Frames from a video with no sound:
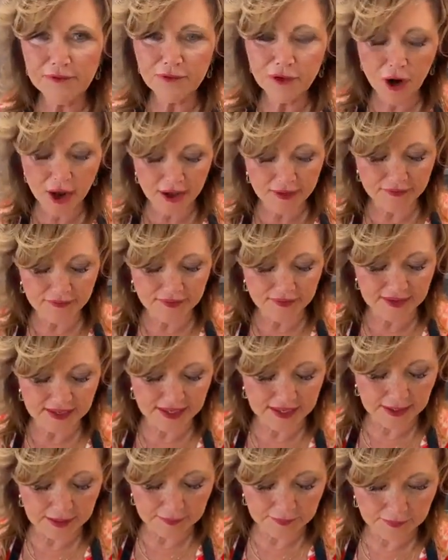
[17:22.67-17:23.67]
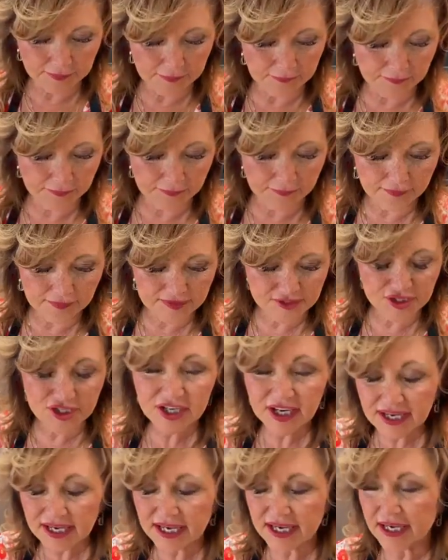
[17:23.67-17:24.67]
We've got the
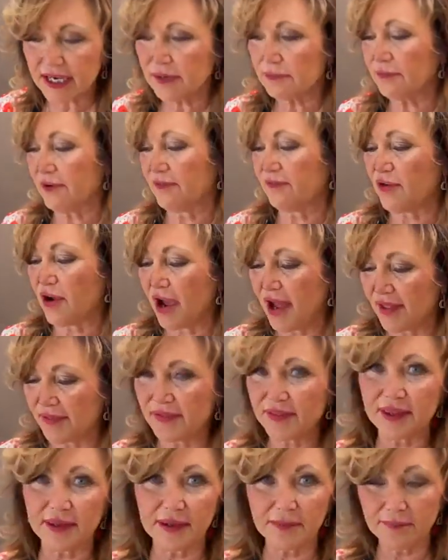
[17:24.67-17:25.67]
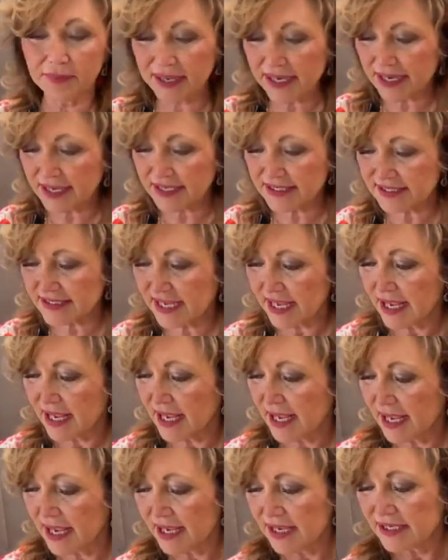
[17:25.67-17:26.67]
chicken, we've got the beans.
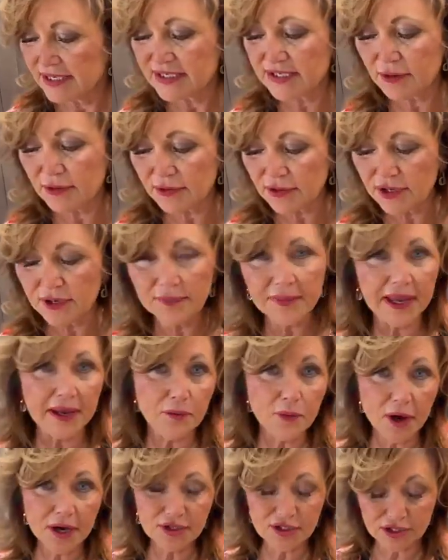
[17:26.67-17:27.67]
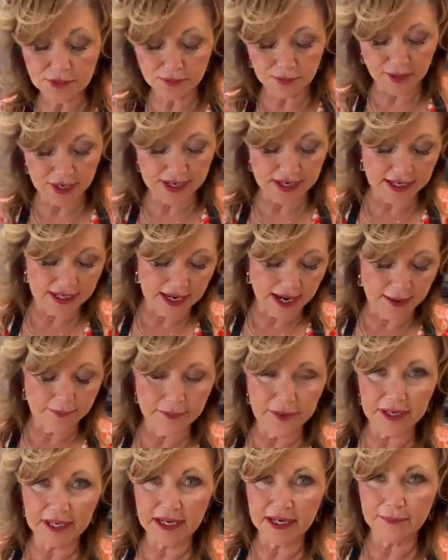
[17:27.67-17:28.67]
So you may want to break it
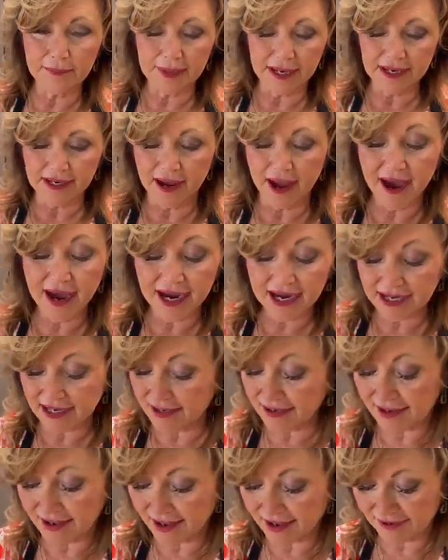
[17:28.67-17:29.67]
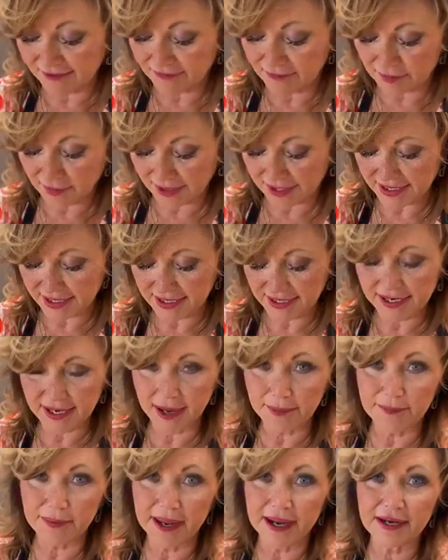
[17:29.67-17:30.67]
up a little bit. I love breaking it
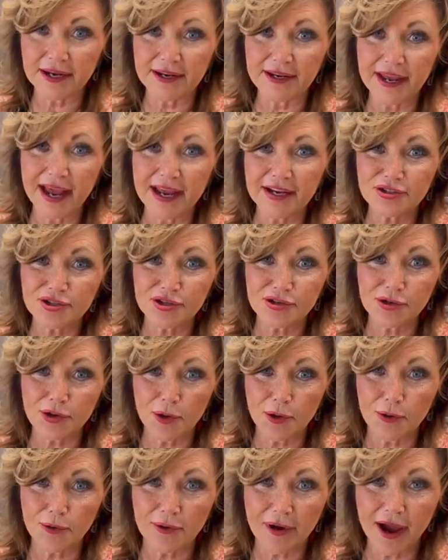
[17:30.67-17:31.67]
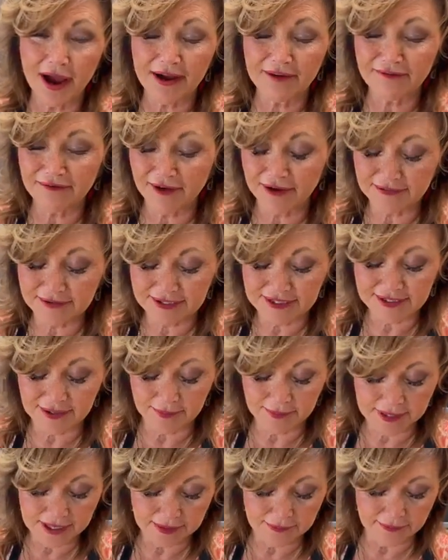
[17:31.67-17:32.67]
up. And as you know, I found
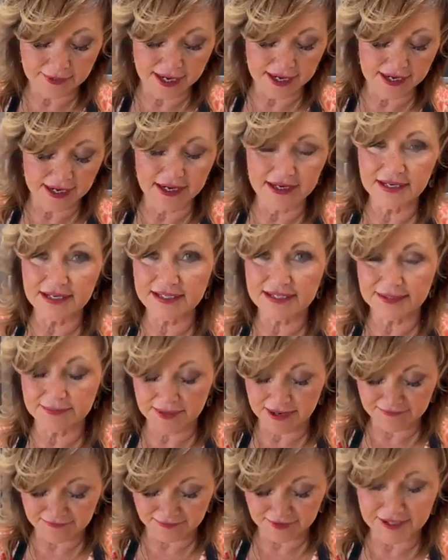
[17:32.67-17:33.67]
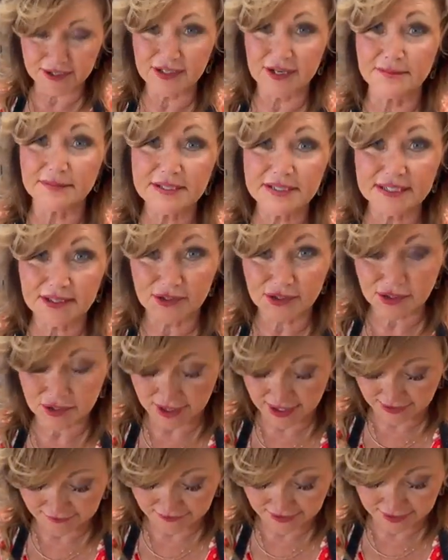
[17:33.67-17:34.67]
so many red onions in my fridge. I'm still
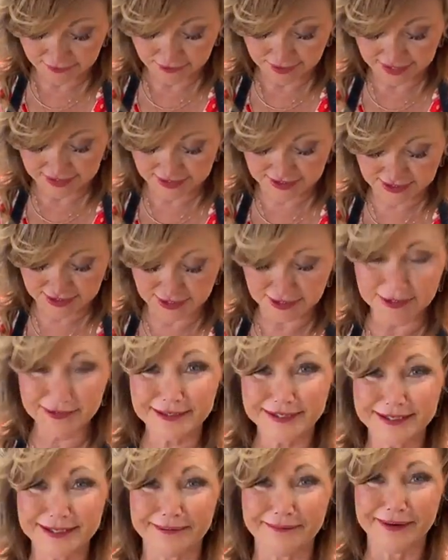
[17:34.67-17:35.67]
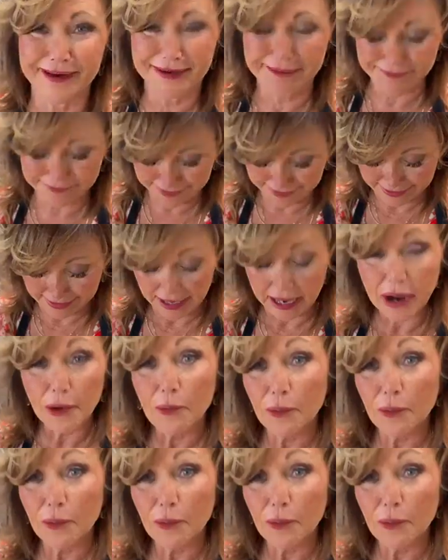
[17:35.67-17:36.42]
trying to find ways to use them up.